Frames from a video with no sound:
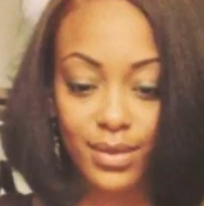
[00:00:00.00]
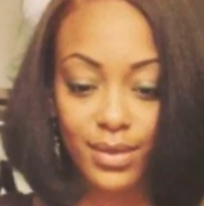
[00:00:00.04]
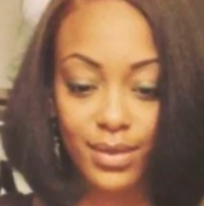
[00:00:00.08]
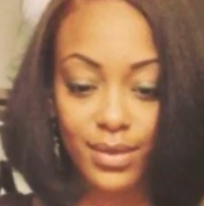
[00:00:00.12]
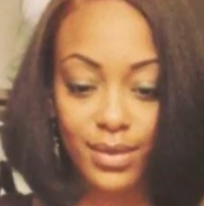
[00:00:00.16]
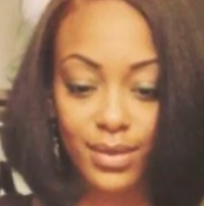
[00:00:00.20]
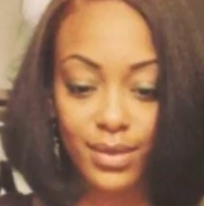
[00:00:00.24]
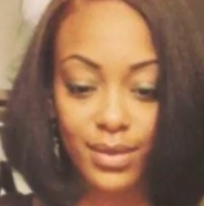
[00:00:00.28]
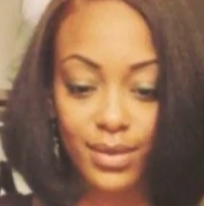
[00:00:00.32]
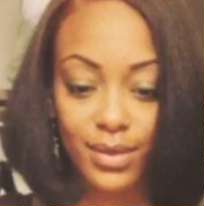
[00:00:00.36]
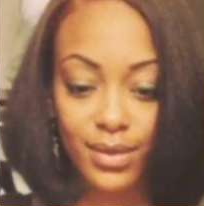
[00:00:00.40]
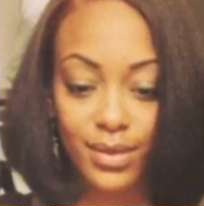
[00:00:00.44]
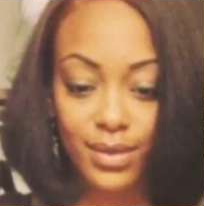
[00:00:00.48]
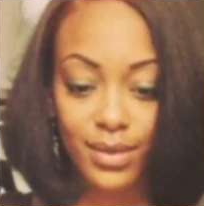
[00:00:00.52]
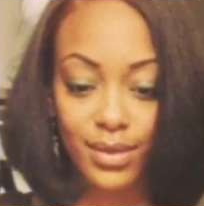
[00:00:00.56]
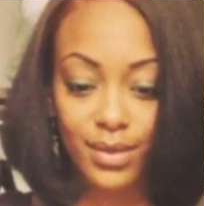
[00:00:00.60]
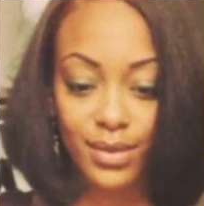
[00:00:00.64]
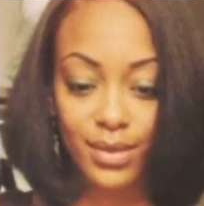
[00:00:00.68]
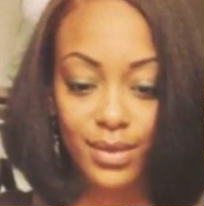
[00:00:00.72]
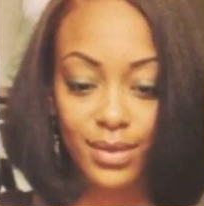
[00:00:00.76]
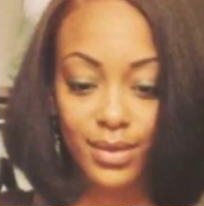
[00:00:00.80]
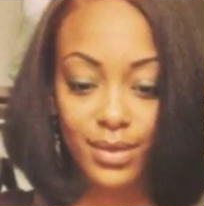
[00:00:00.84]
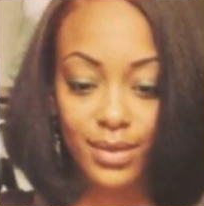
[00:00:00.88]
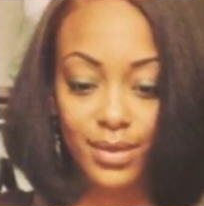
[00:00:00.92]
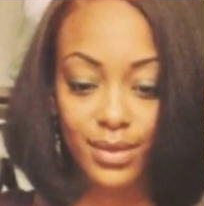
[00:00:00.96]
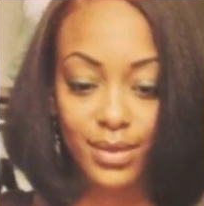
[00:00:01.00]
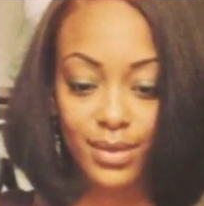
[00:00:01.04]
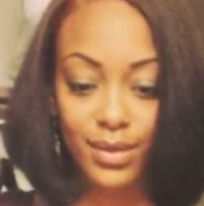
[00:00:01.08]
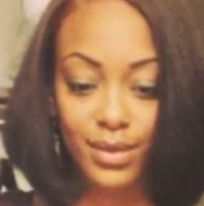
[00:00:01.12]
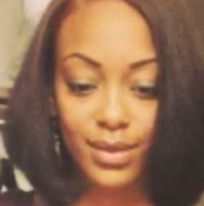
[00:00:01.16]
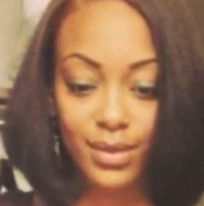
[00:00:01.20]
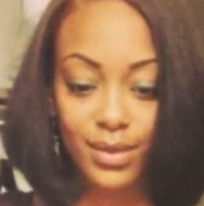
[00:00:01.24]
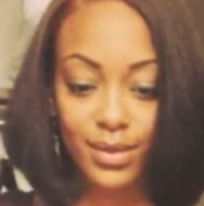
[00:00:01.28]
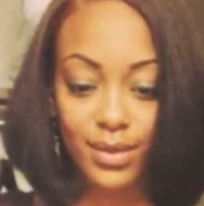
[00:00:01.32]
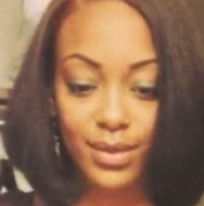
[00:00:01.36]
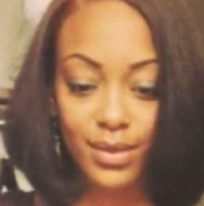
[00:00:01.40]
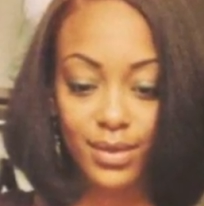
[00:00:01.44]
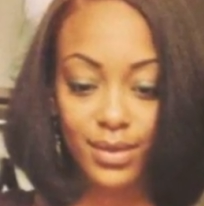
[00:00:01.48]

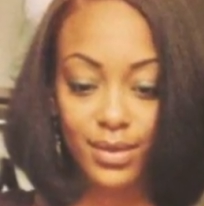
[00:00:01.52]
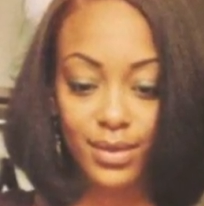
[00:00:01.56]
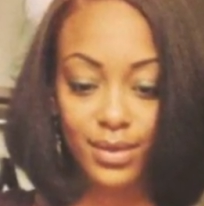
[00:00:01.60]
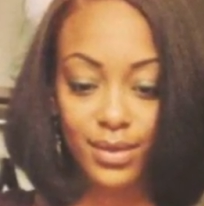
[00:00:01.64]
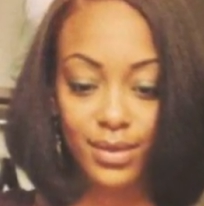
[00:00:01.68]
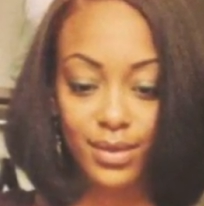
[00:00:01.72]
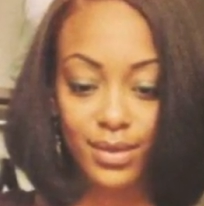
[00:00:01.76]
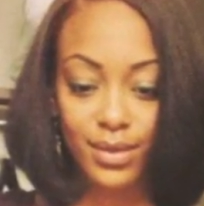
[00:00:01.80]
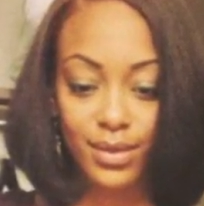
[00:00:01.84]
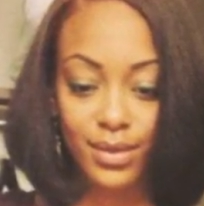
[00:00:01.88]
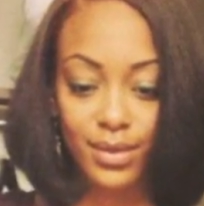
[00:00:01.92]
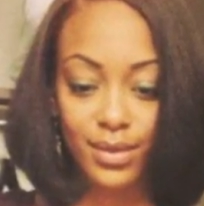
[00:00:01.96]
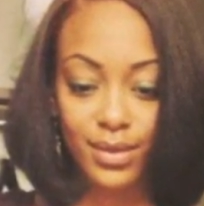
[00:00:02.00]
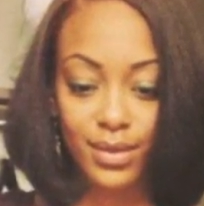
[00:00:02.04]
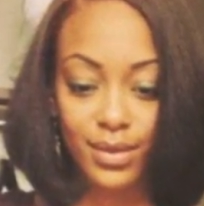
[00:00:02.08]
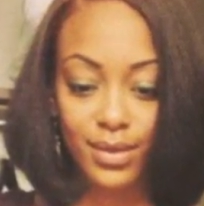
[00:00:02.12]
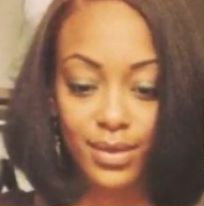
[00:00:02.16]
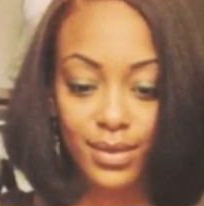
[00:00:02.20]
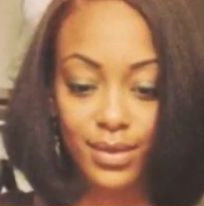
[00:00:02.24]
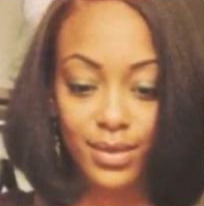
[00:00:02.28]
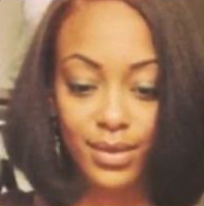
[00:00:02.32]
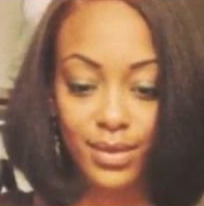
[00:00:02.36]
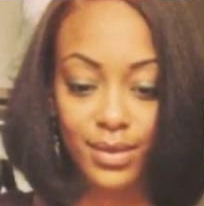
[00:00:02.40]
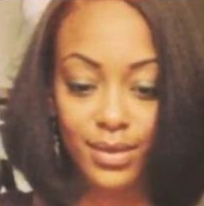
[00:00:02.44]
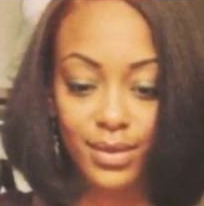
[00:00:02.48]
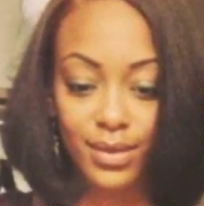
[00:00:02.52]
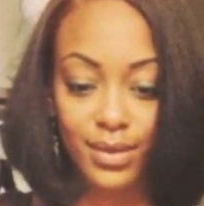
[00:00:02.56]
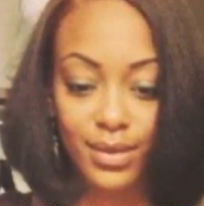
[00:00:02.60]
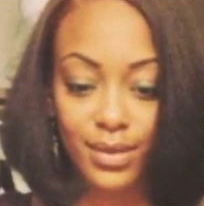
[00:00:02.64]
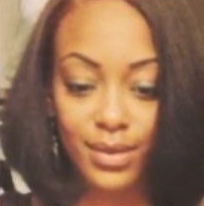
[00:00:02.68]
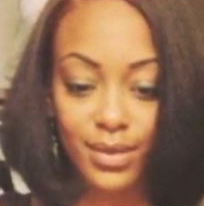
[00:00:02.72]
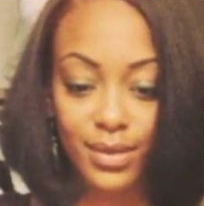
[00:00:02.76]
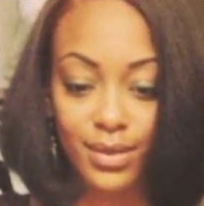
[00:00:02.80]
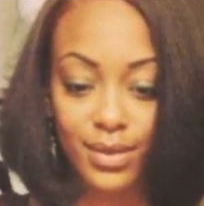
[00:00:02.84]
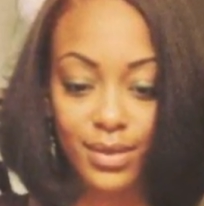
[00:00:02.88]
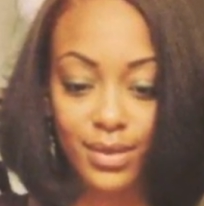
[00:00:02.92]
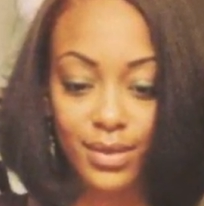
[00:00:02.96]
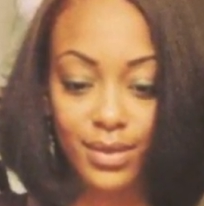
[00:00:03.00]

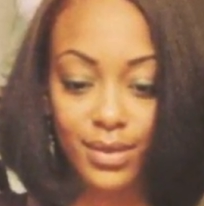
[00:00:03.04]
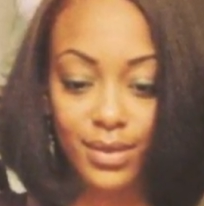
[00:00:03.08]
(no one is talking)